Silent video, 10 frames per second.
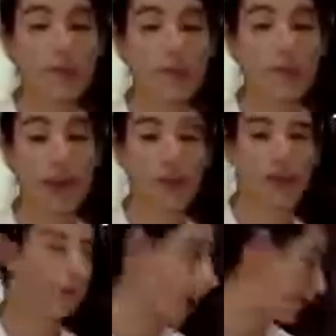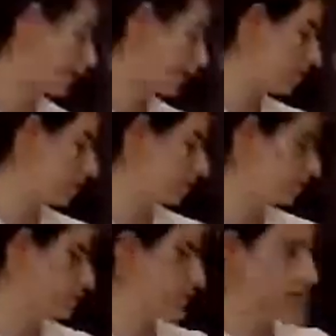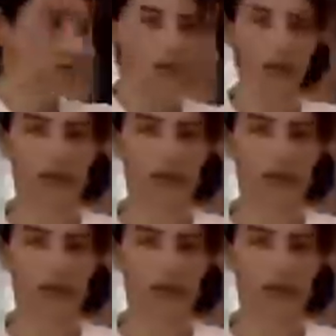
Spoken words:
them in a little grinder, like